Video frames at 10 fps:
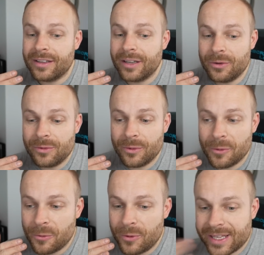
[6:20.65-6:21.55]
you know
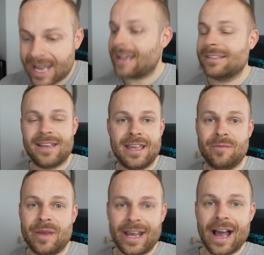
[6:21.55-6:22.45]
we can take the
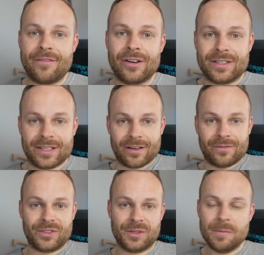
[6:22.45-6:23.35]
mick out of
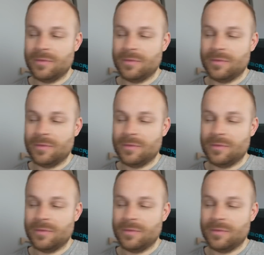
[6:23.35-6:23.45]
ourselves.